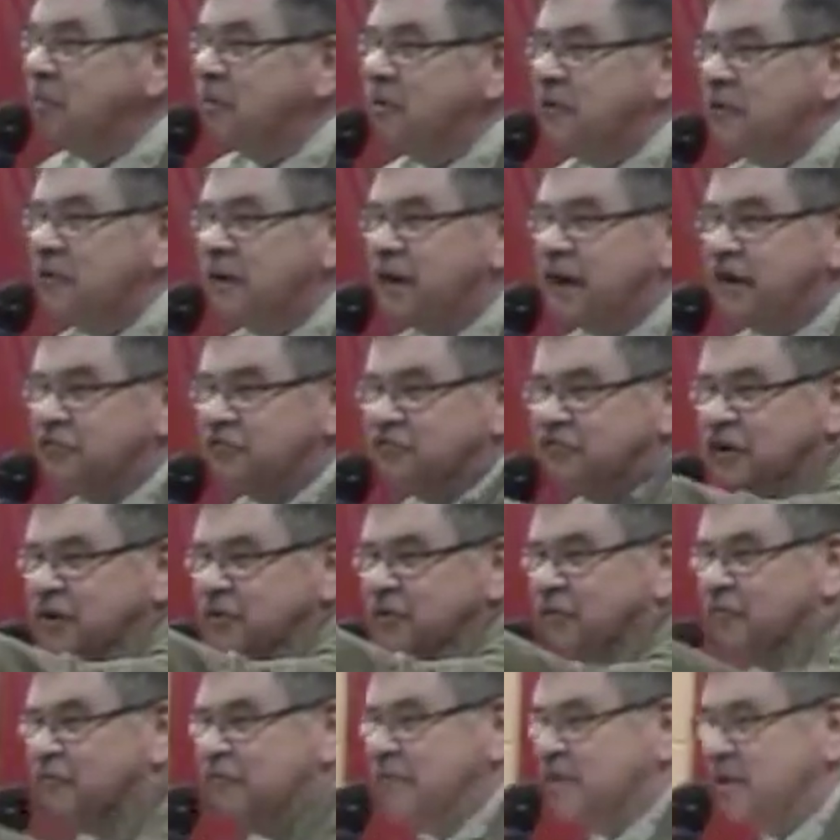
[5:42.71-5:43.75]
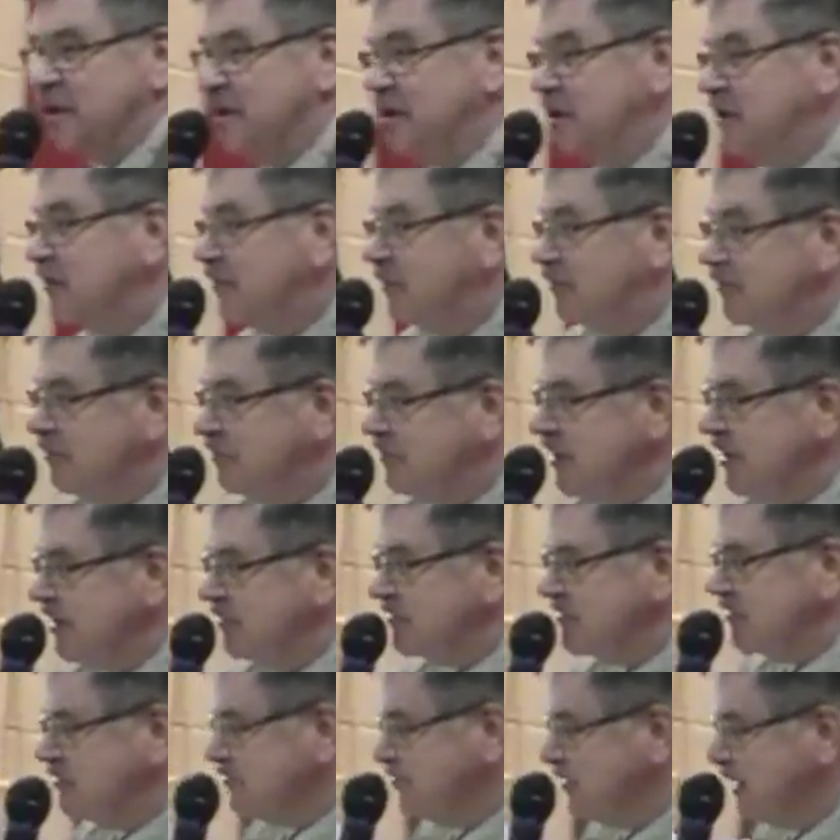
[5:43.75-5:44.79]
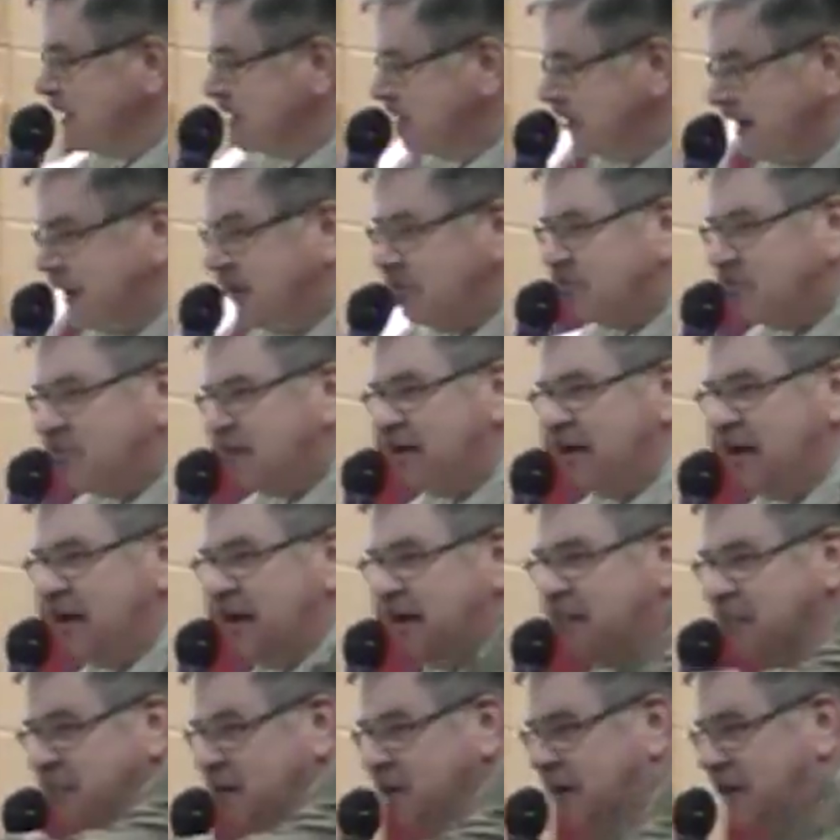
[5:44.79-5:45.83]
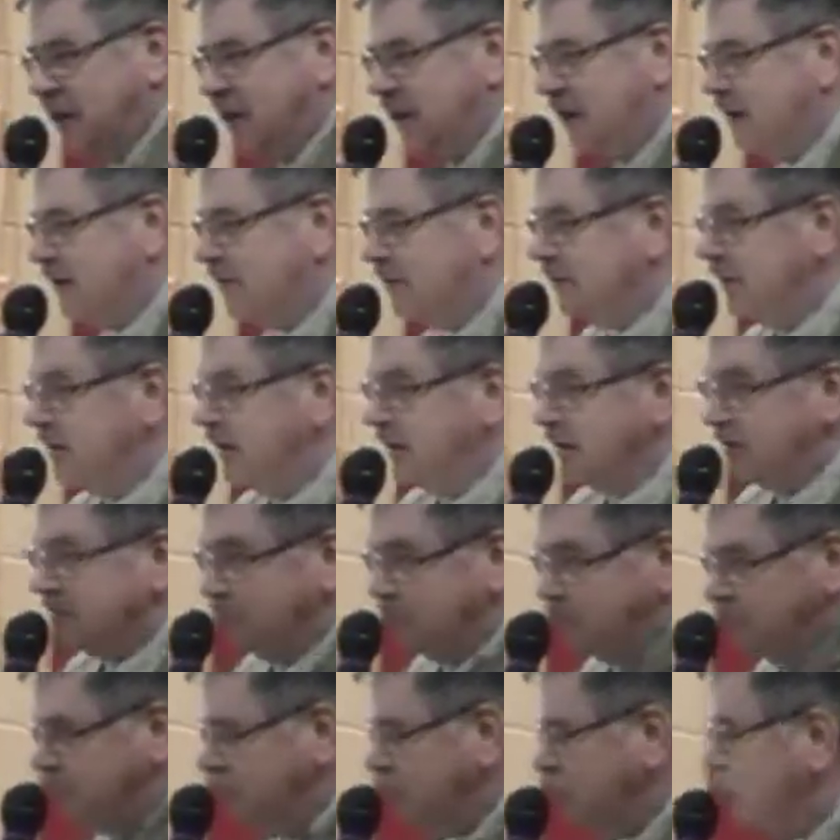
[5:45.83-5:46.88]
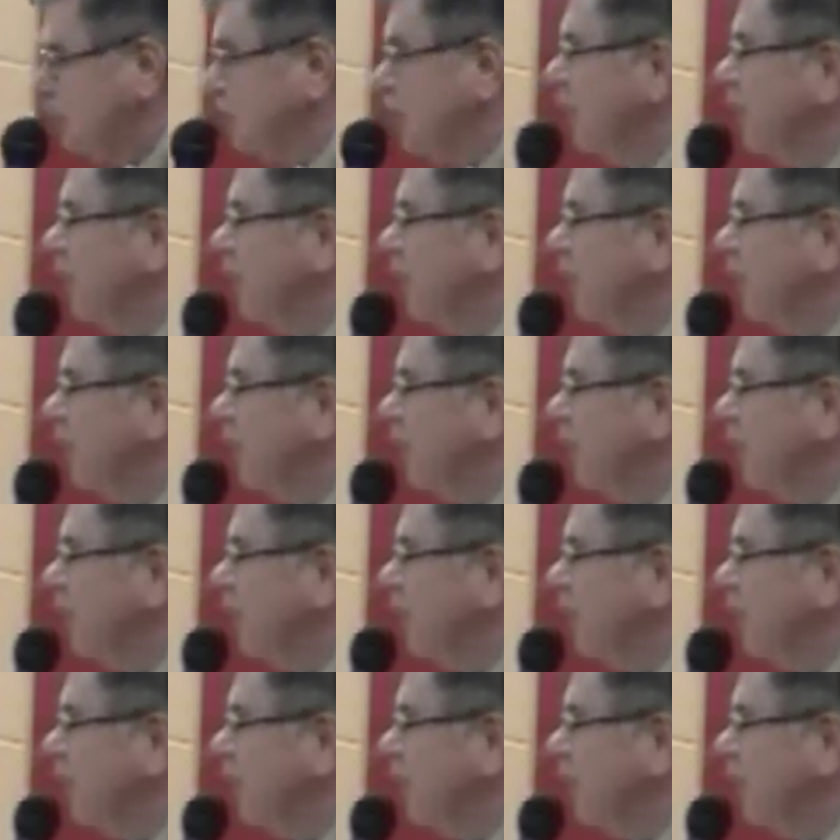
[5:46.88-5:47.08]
here that I've seen over the years. It's just fantastic meeting Ann Lake and Ruth